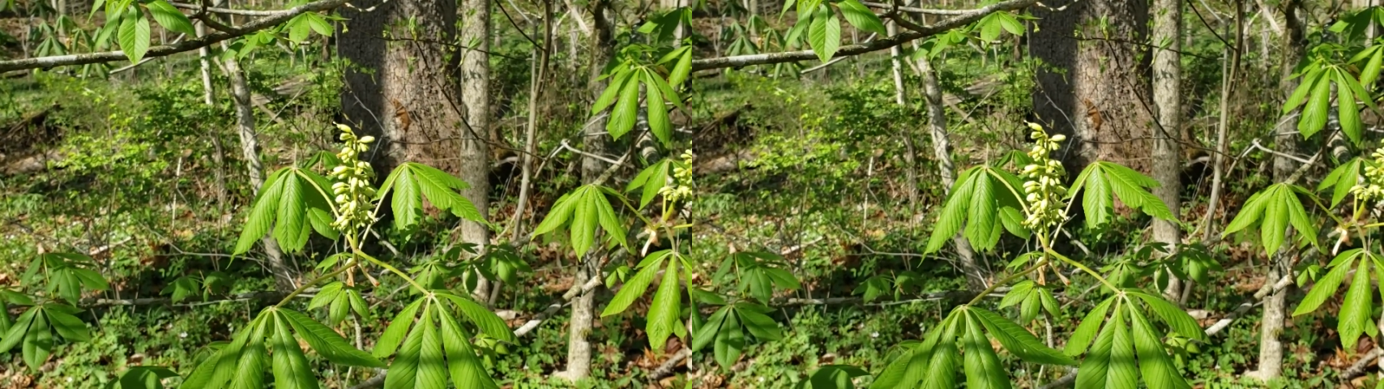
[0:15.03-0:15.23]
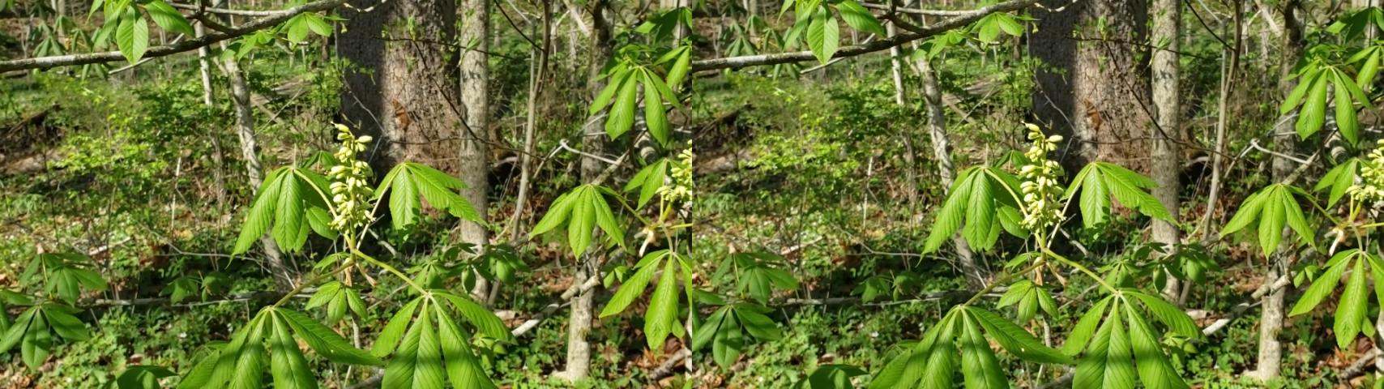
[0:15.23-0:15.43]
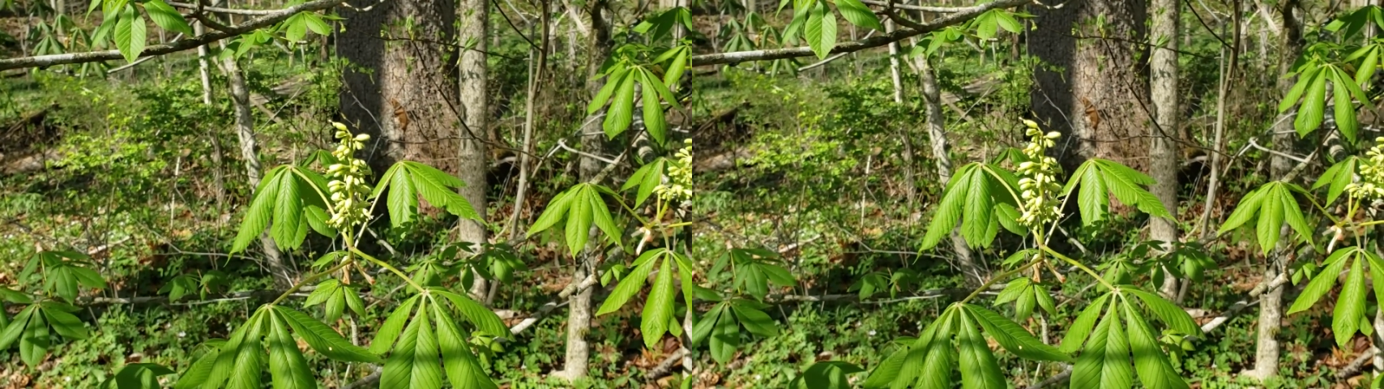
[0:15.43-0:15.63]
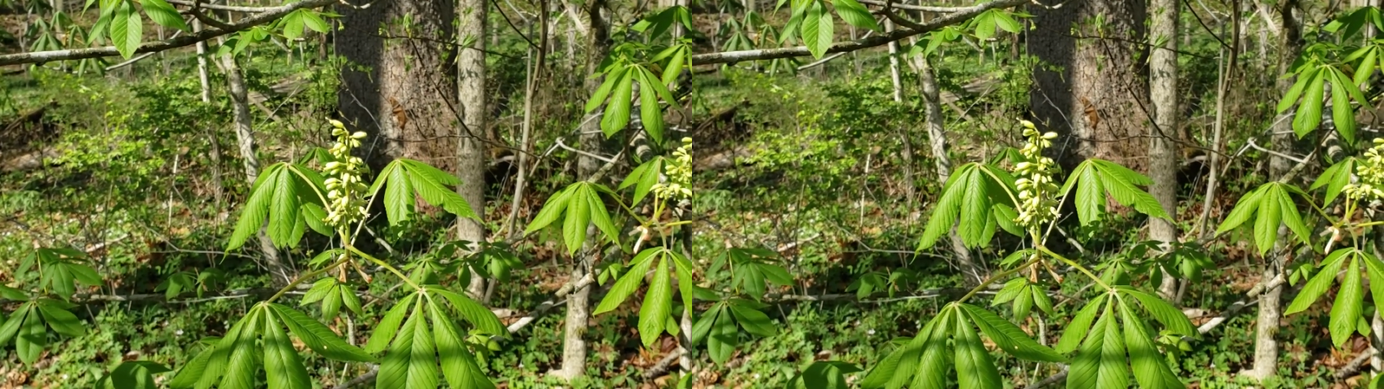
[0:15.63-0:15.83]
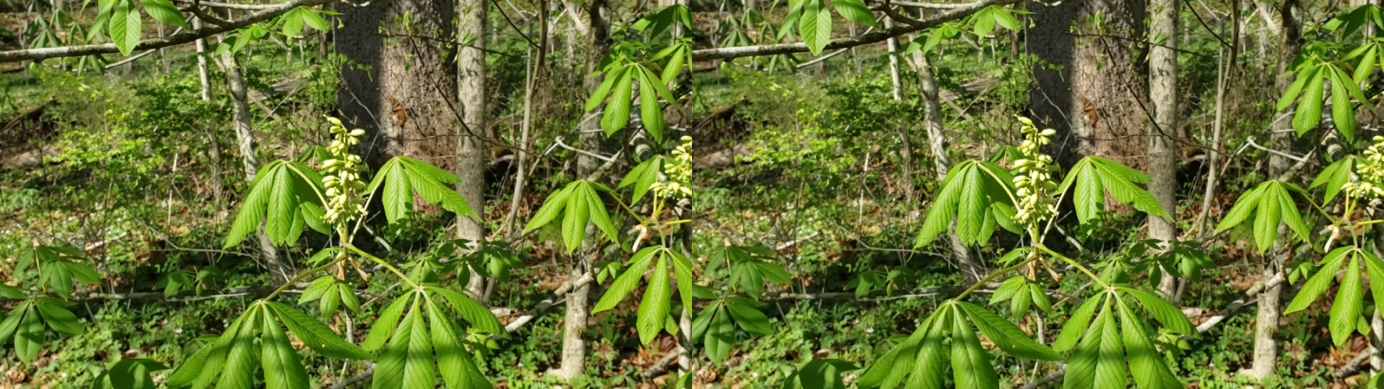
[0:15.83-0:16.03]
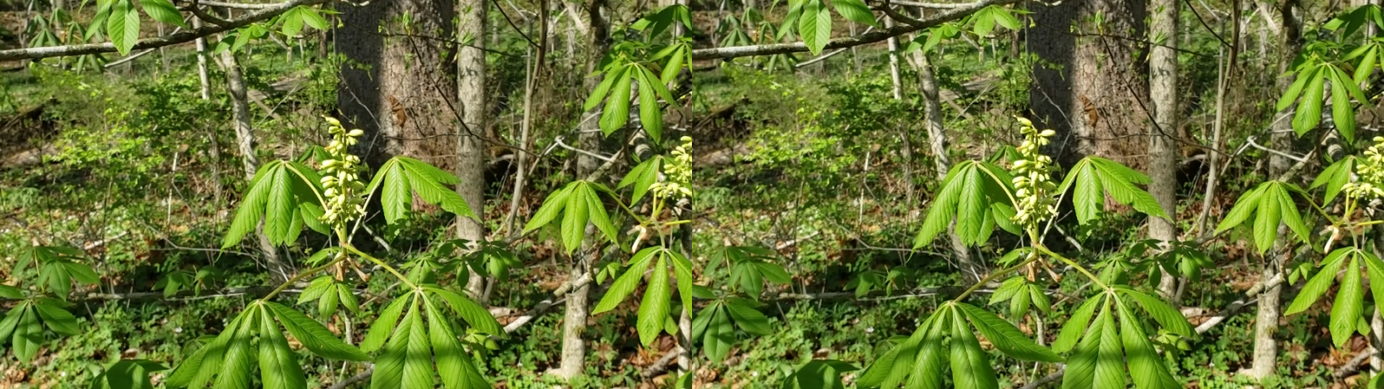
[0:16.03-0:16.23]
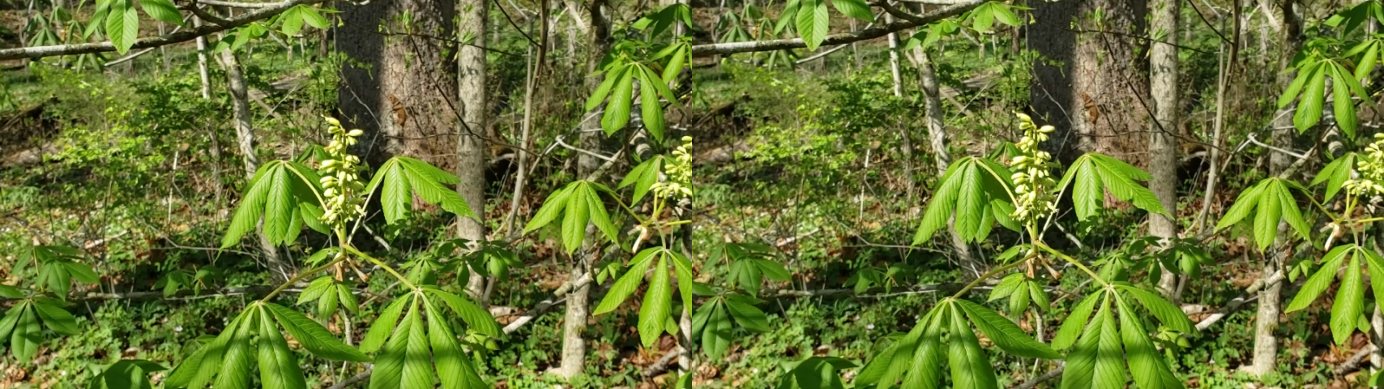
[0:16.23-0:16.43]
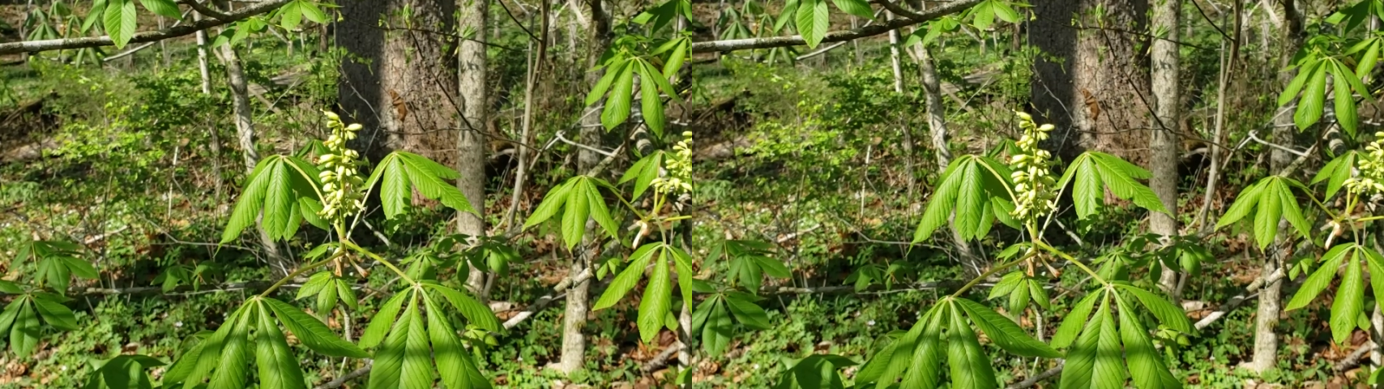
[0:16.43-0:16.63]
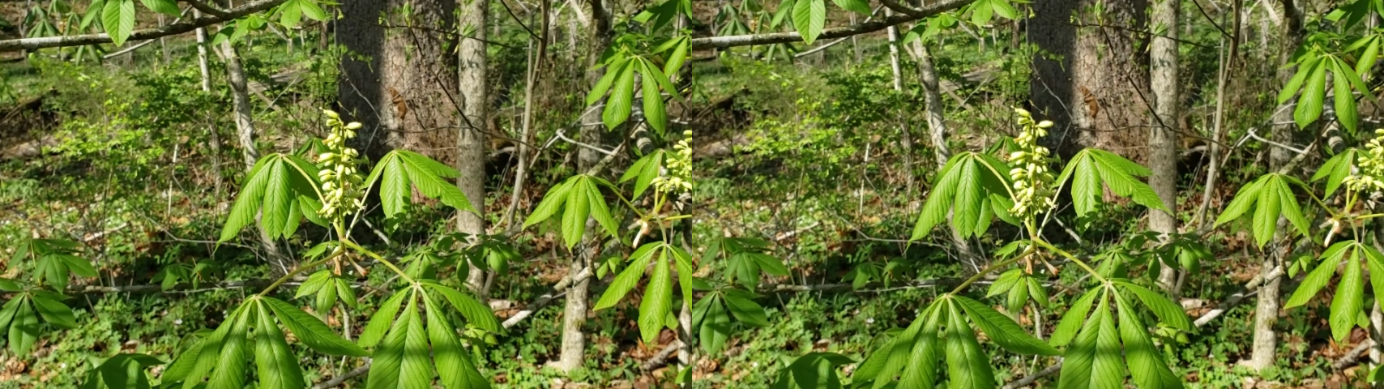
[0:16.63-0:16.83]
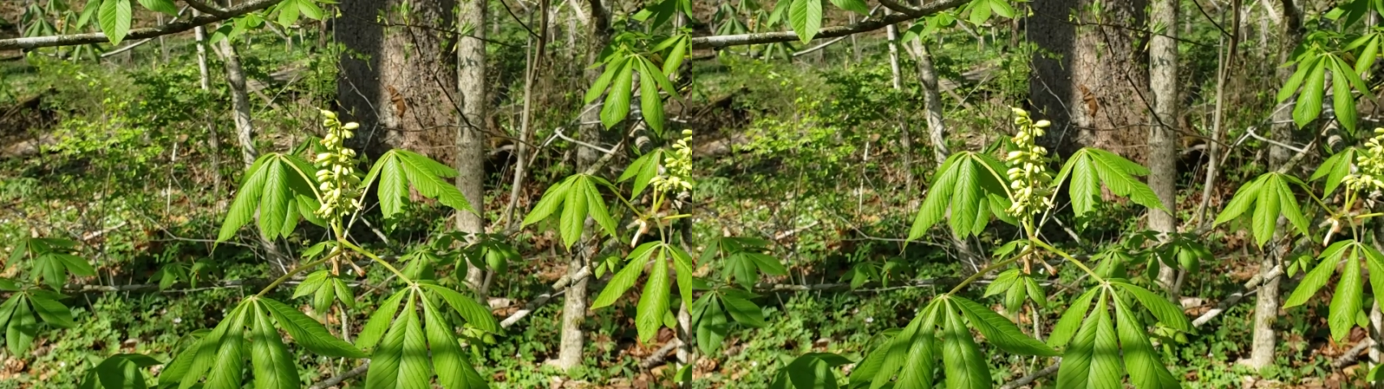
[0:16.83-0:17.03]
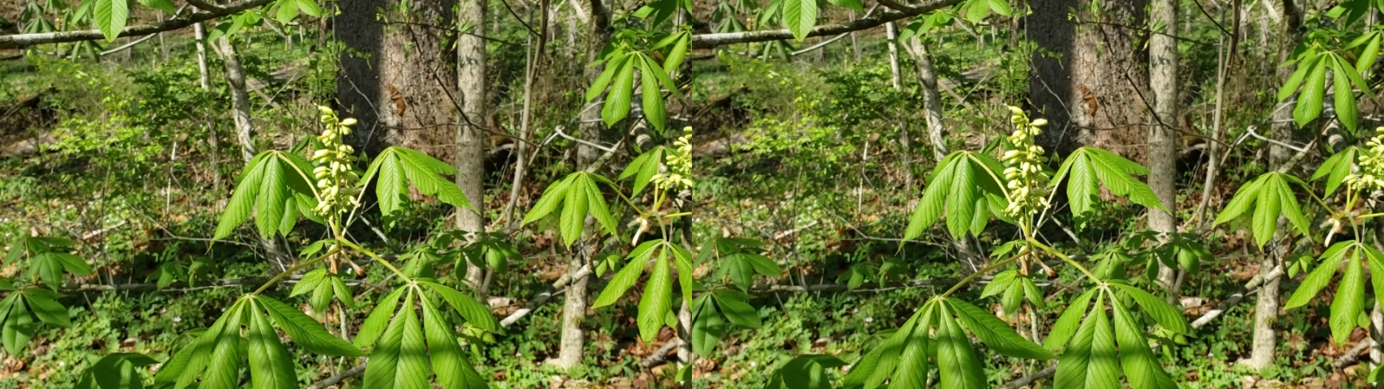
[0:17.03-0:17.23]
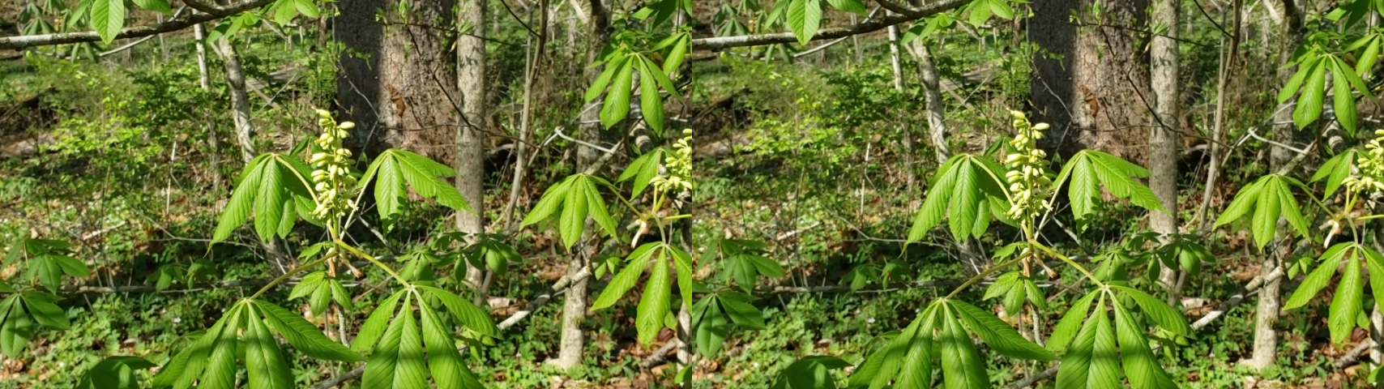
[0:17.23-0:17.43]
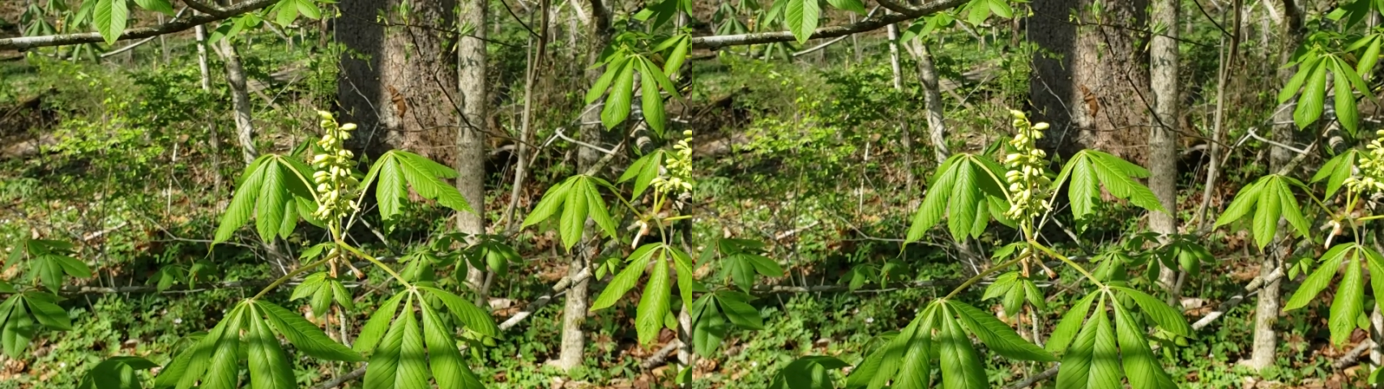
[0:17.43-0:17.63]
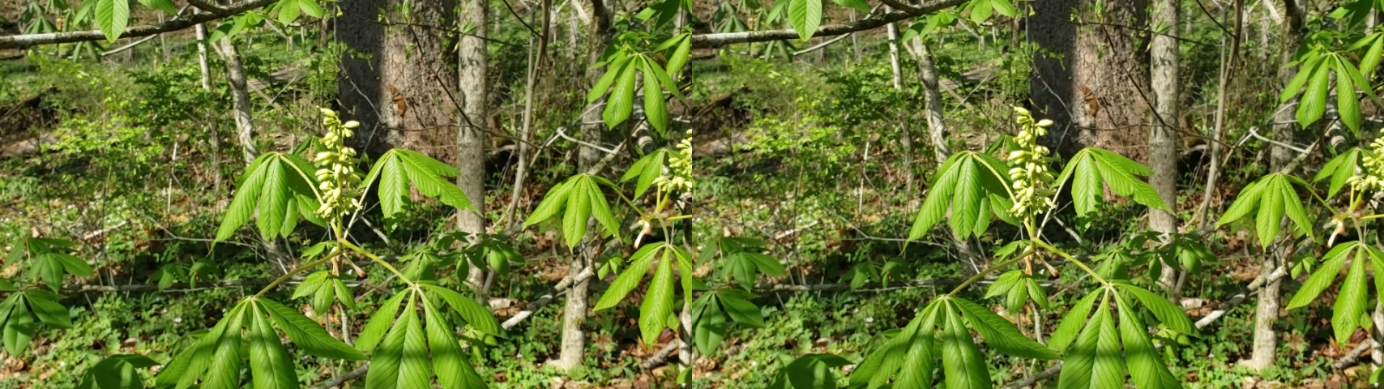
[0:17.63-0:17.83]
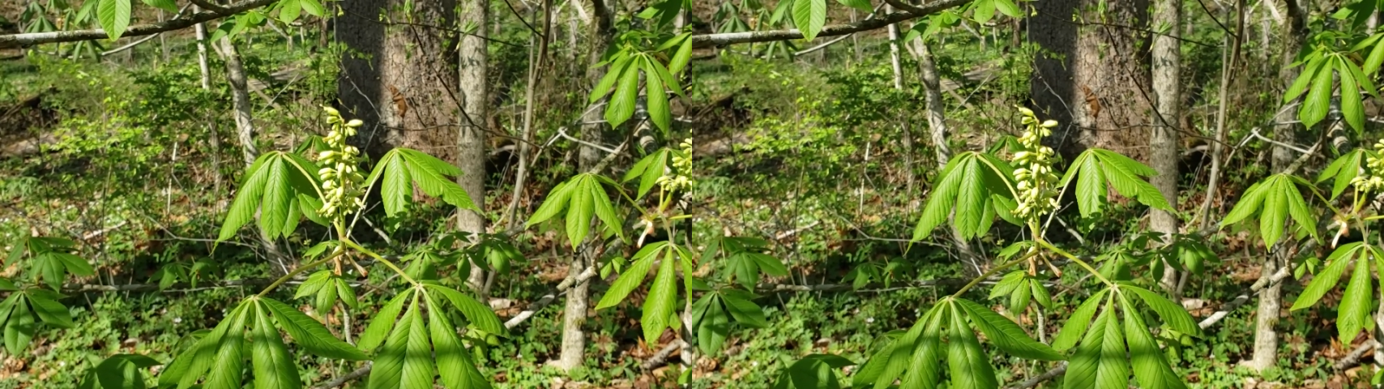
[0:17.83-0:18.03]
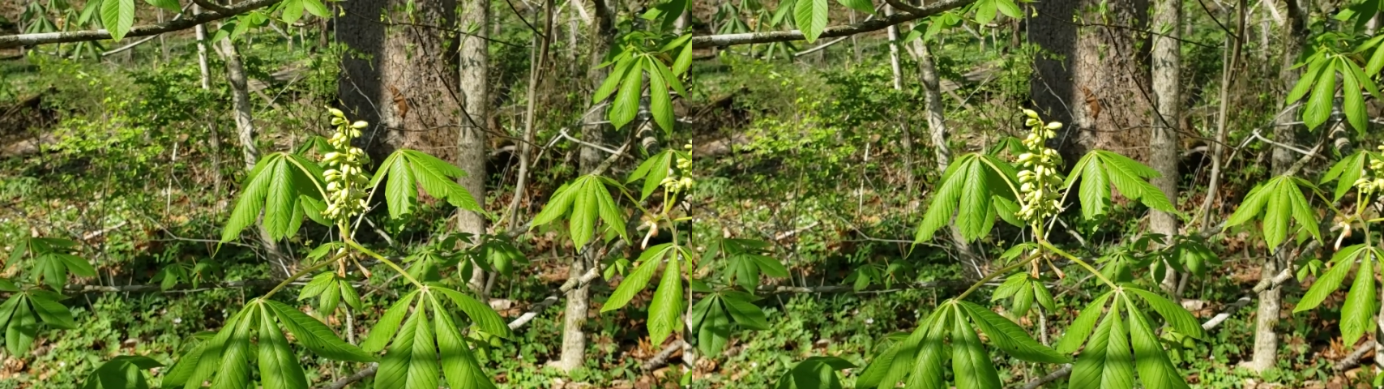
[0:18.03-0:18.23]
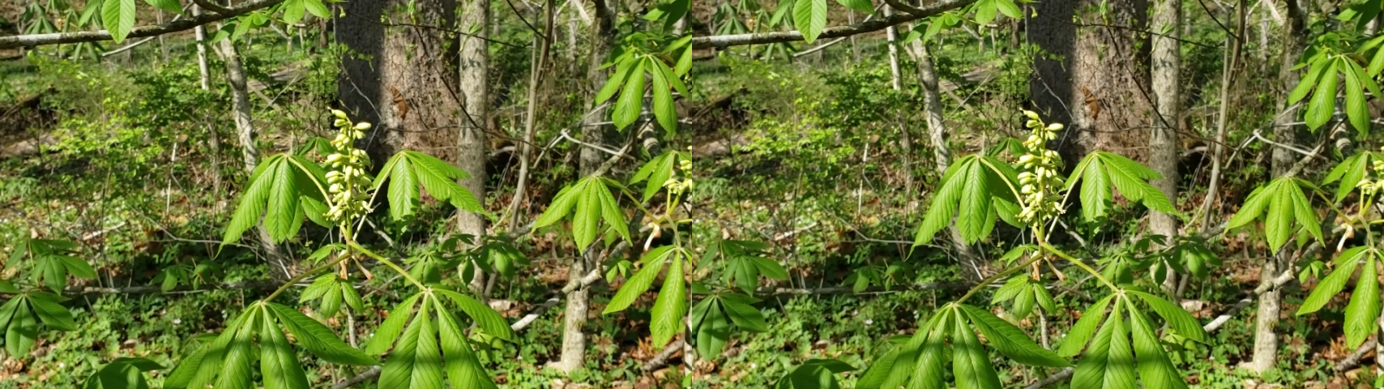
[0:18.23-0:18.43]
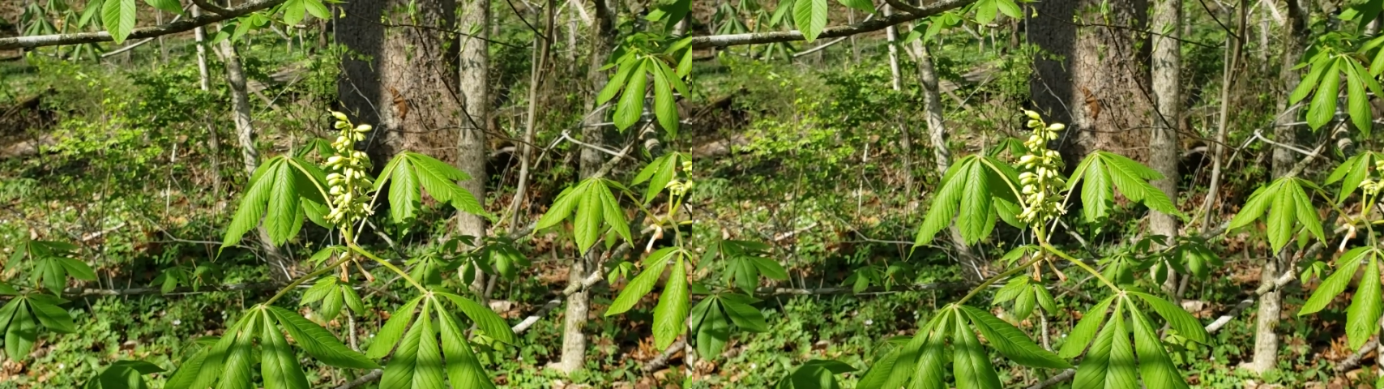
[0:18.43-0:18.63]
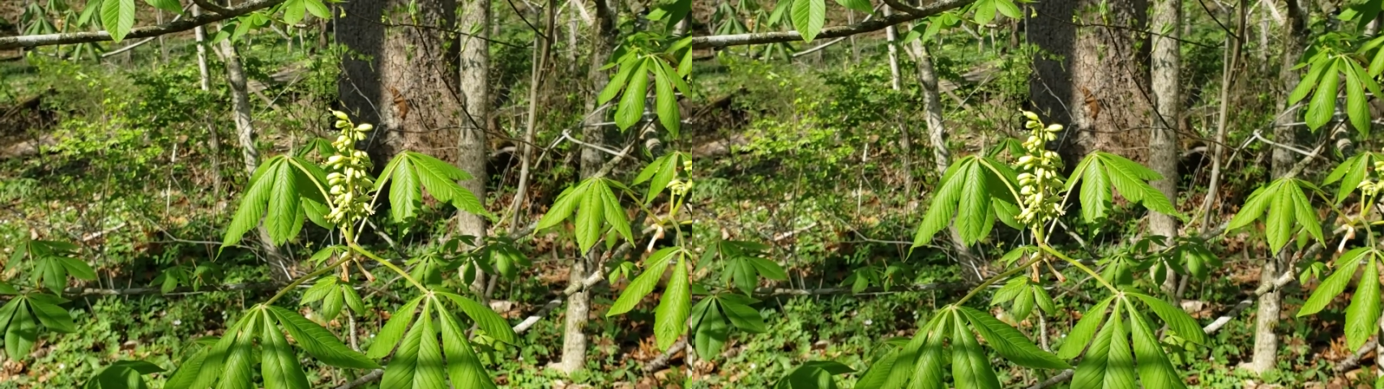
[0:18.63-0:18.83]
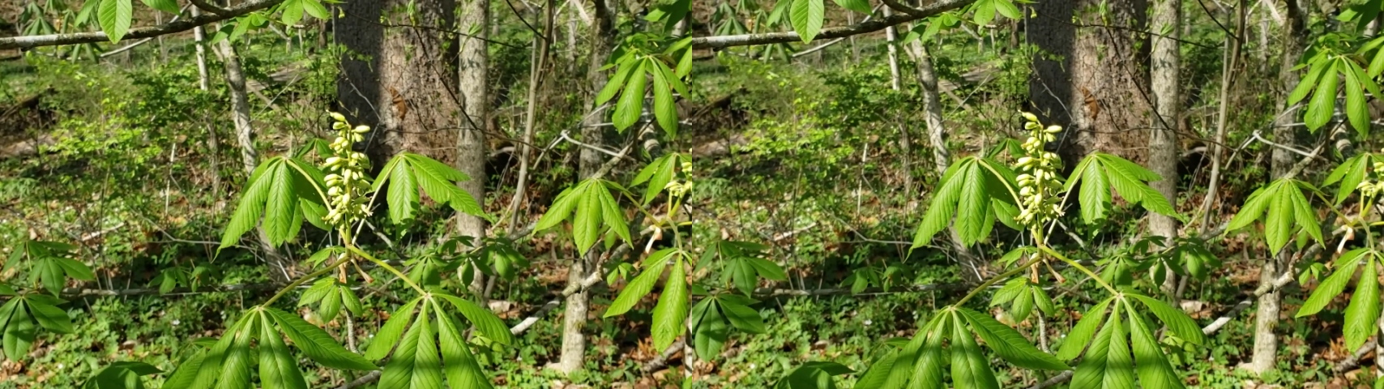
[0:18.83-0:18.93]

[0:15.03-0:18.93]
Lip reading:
[unreadable: no face in view]